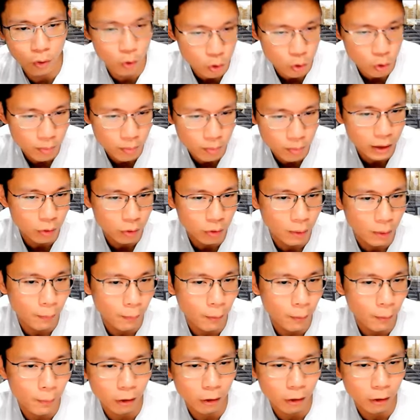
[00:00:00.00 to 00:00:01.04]
zoom into the
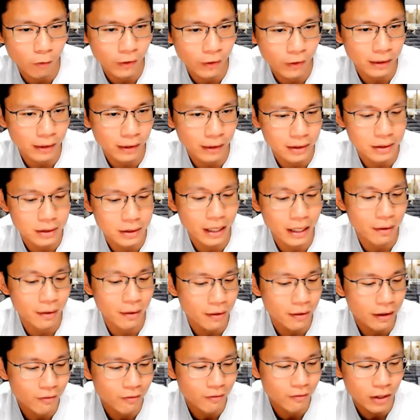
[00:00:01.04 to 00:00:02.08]
more micro factors, and
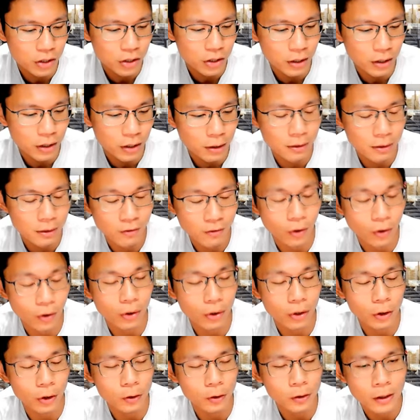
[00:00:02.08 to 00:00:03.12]
eventually before
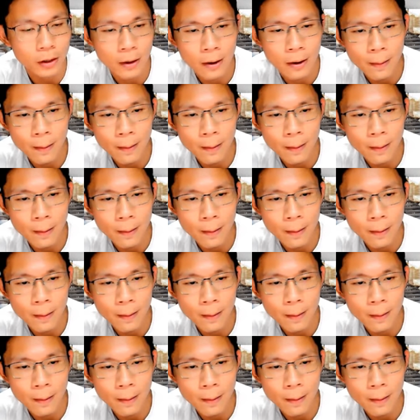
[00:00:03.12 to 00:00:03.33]
you